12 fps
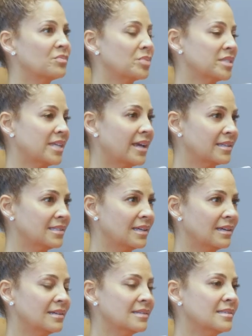of
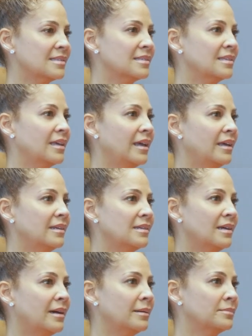protecting us, and
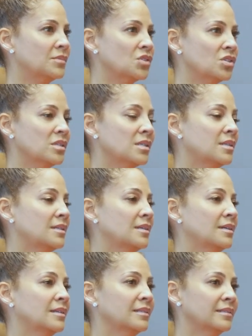um, she did
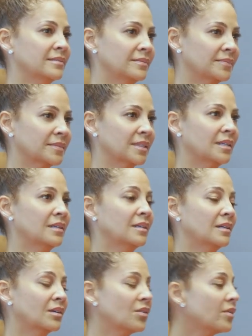a, a,
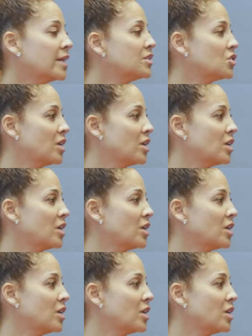a great